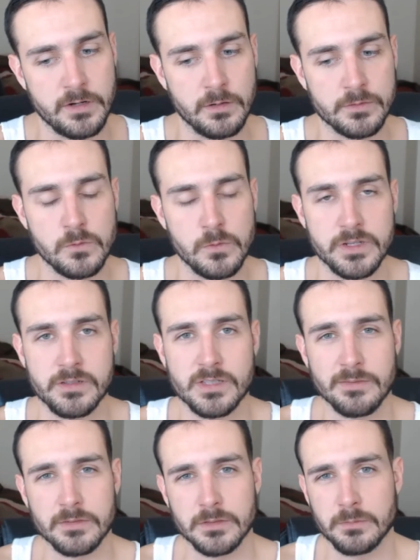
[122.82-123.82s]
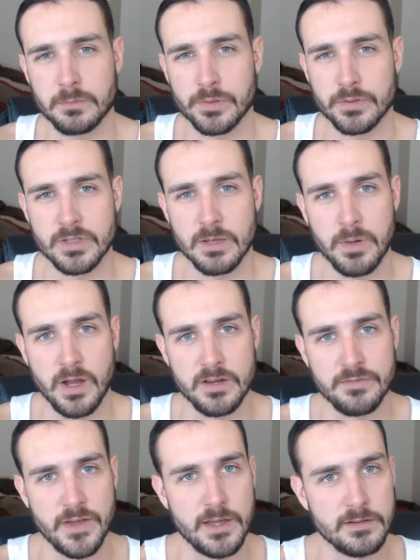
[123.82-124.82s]
I don't know, 27%
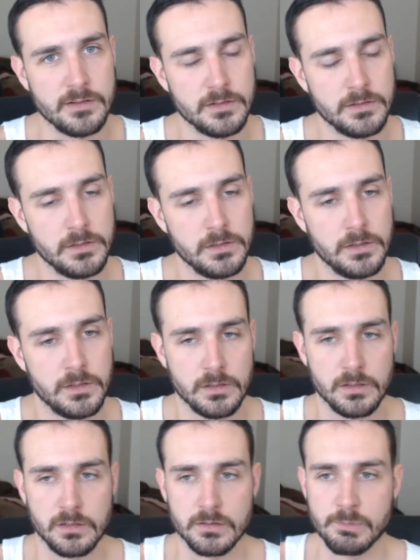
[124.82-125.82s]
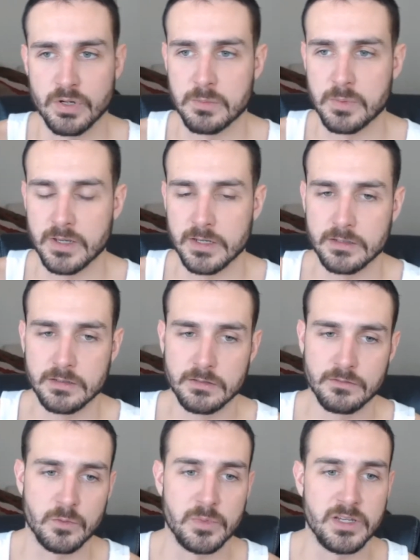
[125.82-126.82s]
body fat. It's pretty big
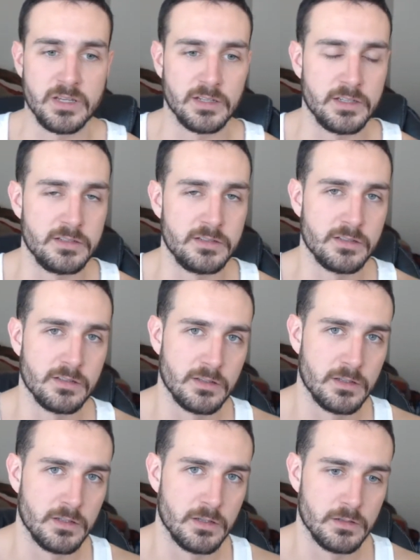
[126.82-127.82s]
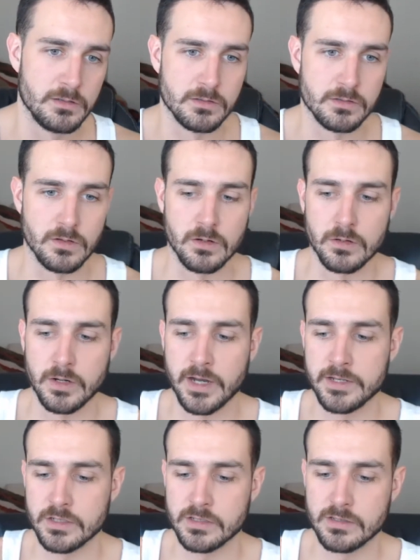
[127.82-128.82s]
for me at least. So
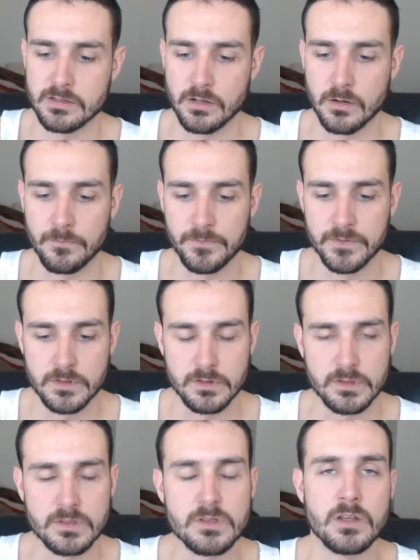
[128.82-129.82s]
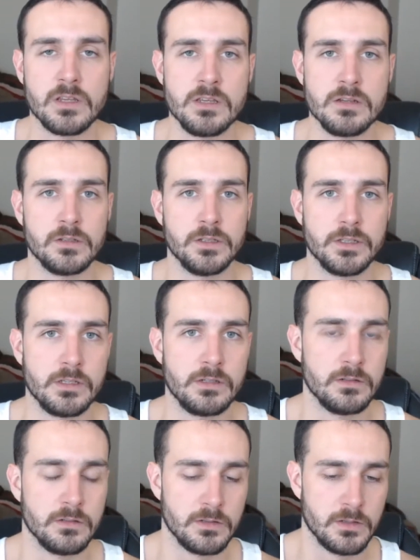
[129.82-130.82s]
I just, started eating
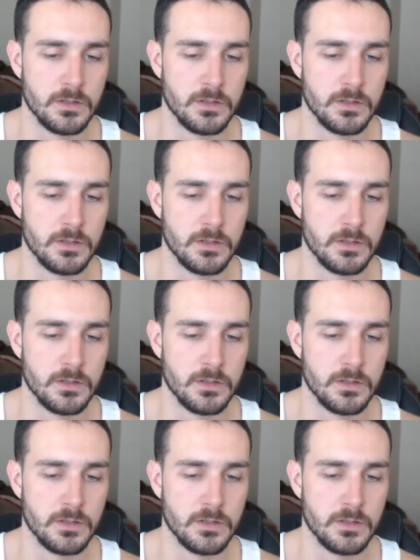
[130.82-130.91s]
clean.